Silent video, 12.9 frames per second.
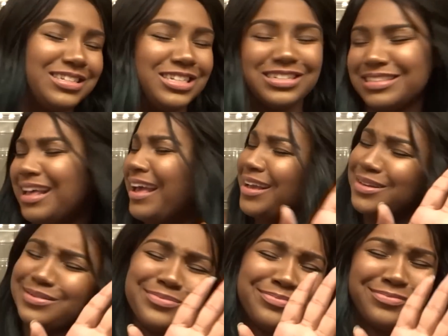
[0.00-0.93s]
It's just
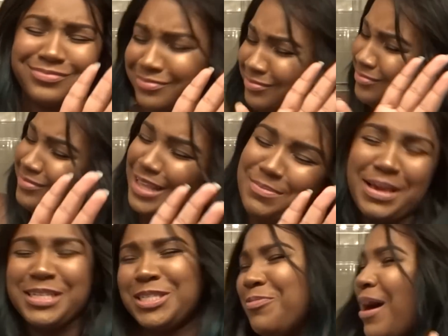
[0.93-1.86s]
like, it
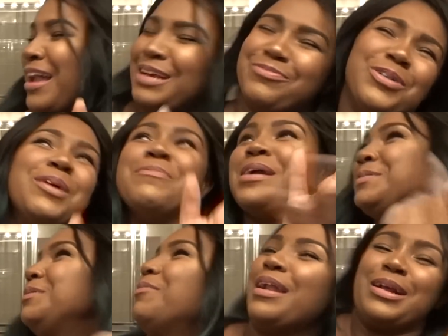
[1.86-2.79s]
makes you want to, well, it
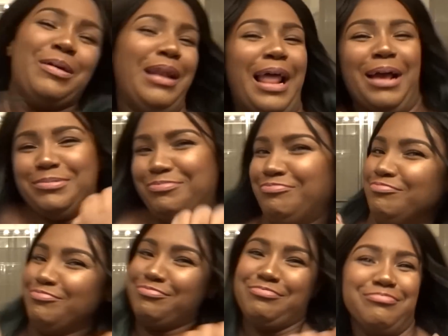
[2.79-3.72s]
makes you want to go like,
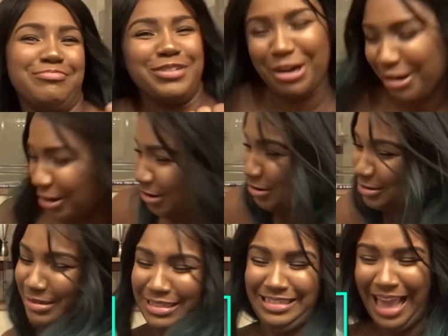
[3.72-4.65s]

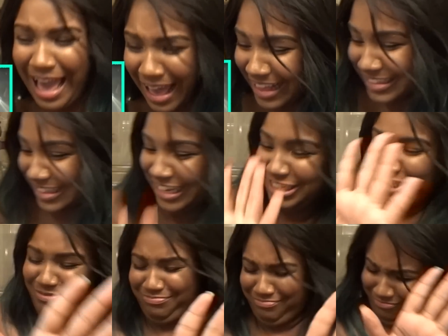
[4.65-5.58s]
girl, yes, like
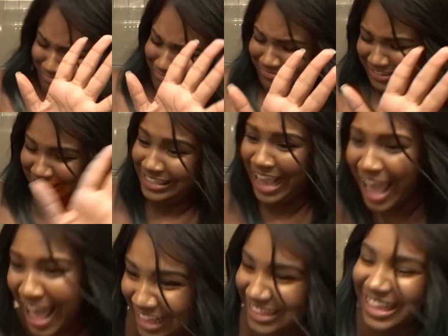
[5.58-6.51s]
she,
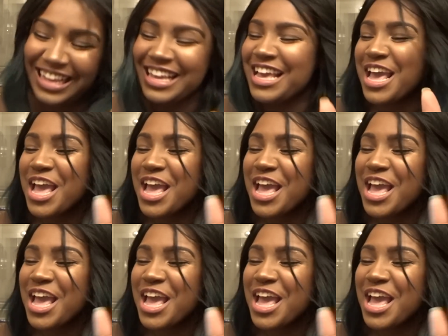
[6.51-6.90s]
yeah, like,